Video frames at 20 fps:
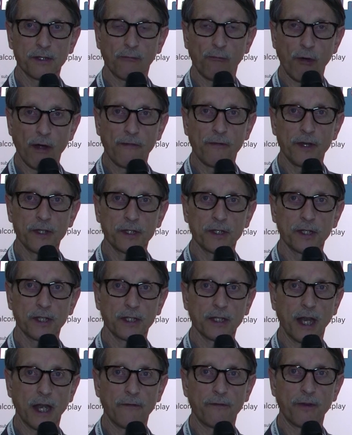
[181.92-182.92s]
reference
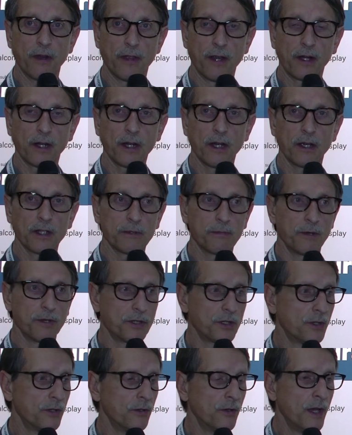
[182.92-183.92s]
design for their customers
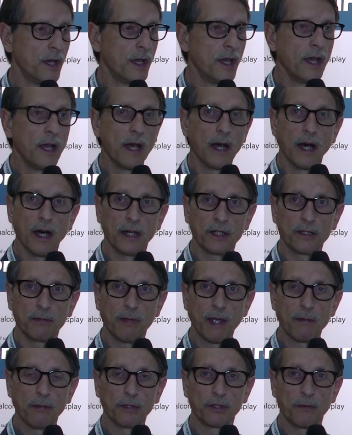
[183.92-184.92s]
to uh, to
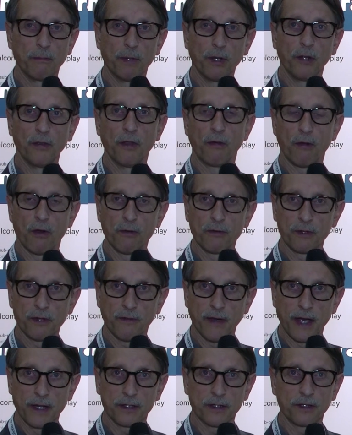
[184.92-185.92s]
be able to build their own
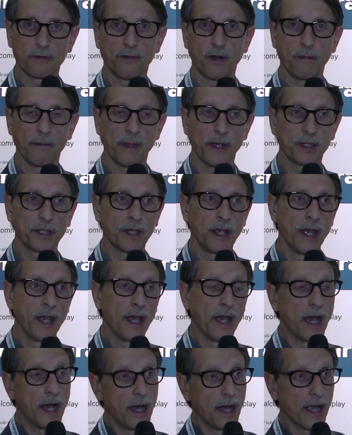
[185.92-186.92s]
devices from this
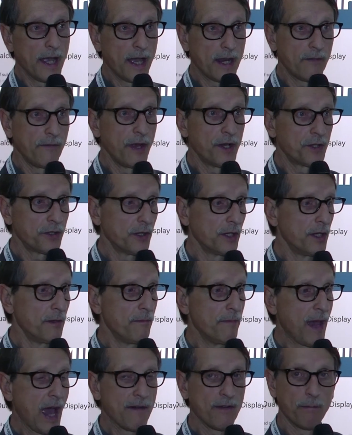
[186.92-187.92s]
uh, and eventually
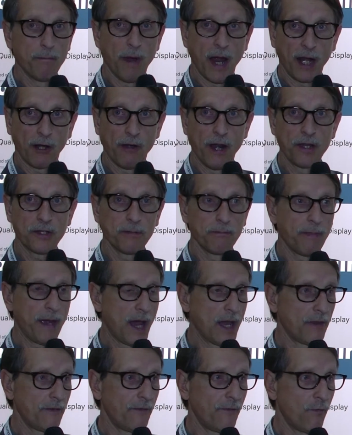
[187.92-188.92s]
have a migration
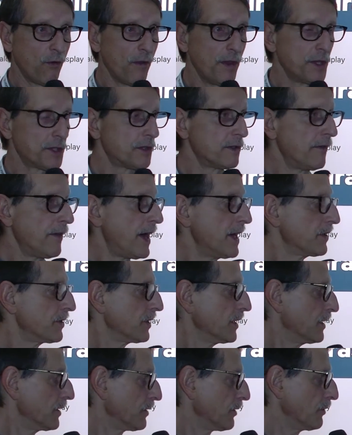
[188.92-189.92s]
path for this device
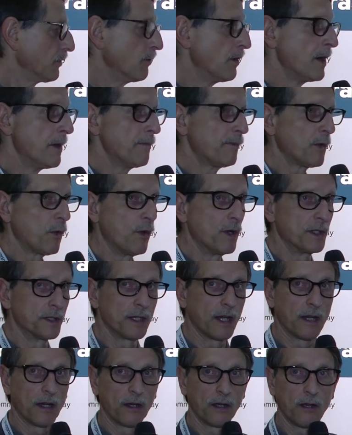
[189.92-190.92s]
into ones
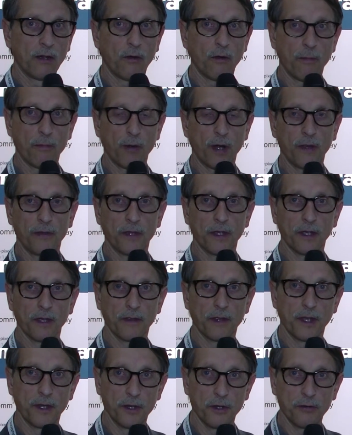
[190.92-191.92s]
that incorporate the,
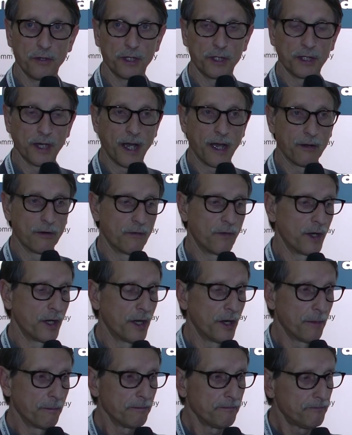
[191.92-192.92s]
the new design over
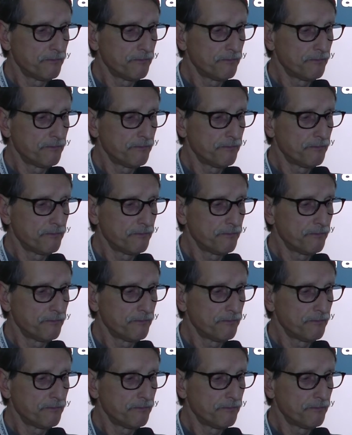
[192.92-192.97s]
here.